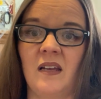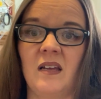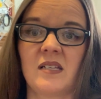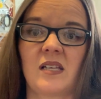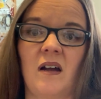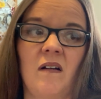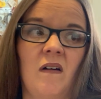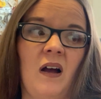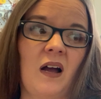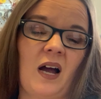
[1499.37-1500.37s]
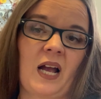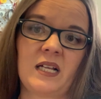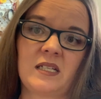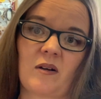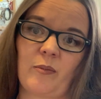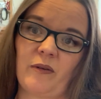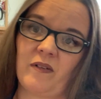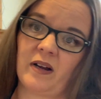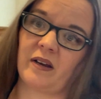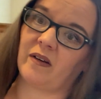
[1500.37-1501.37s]
so I can start
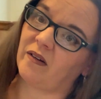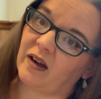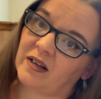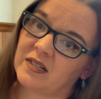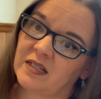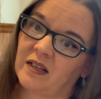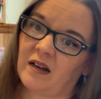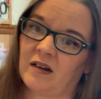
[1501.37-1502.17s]
providing you guys